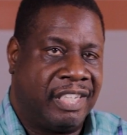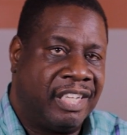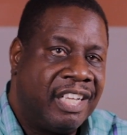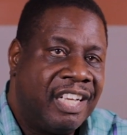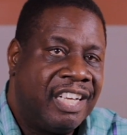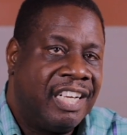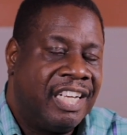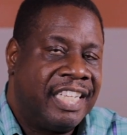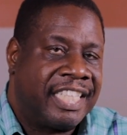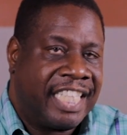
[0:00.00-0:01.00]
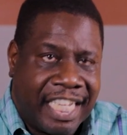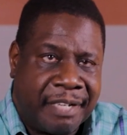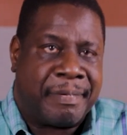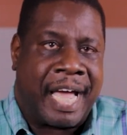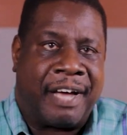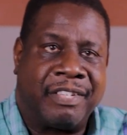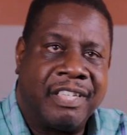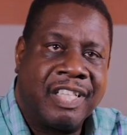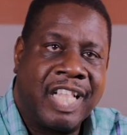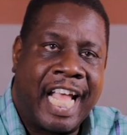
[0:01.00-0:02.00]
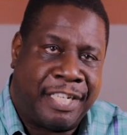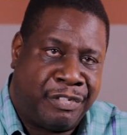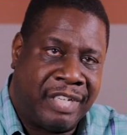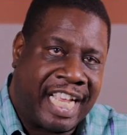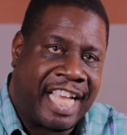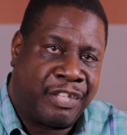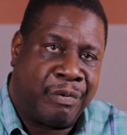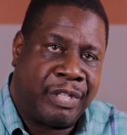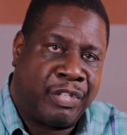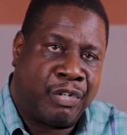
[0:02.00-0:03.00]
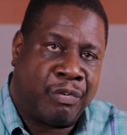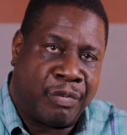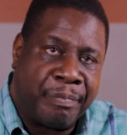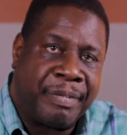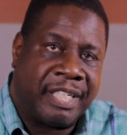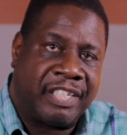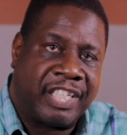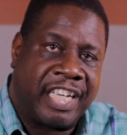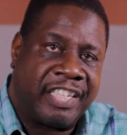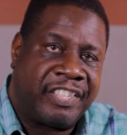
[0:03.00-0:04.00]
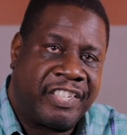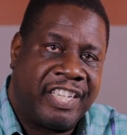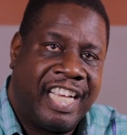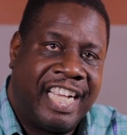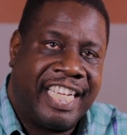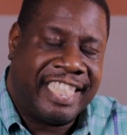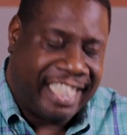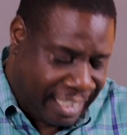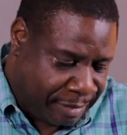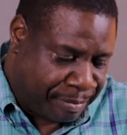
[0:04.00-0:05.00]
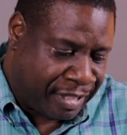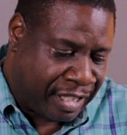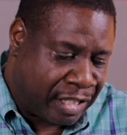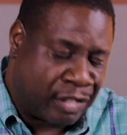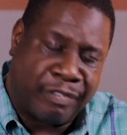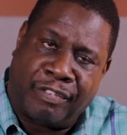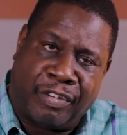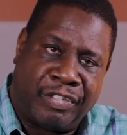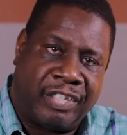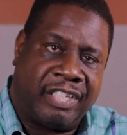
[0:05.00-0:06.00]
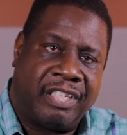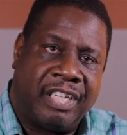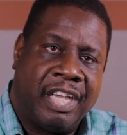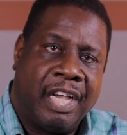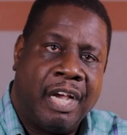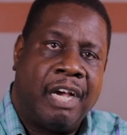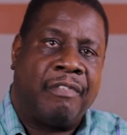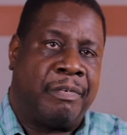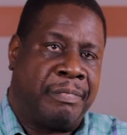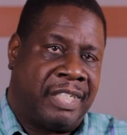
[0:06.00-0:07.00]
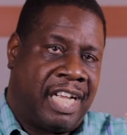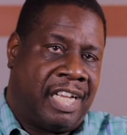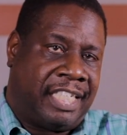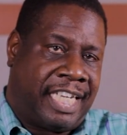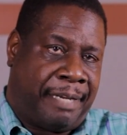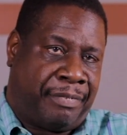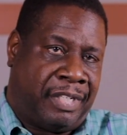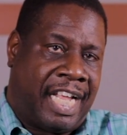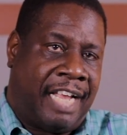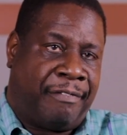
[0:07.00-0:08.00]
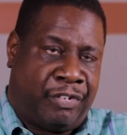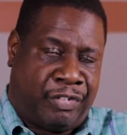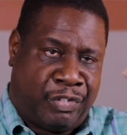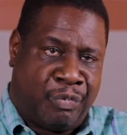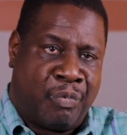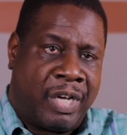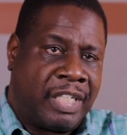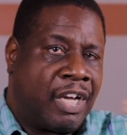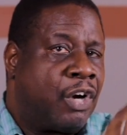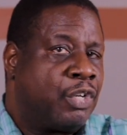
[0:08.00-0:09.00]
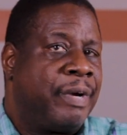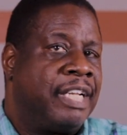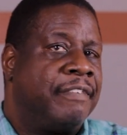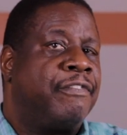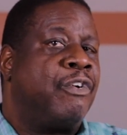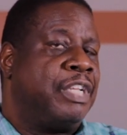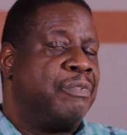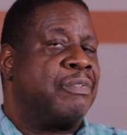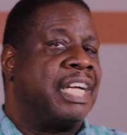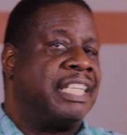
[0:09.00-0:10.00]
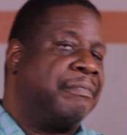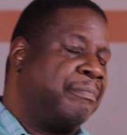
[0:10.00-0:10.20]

to think about as you gather with your group and discuss these particular verses from John chapter 9, verses 1 all the way to 41.